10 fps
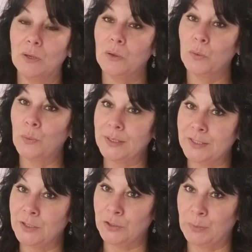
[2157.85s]
what's
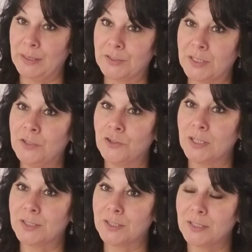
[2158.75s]
in your best
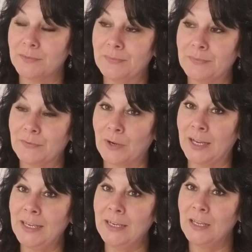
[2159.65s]
interest
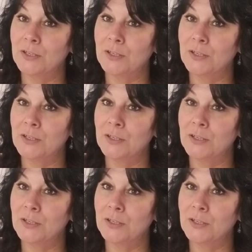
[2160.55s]
right?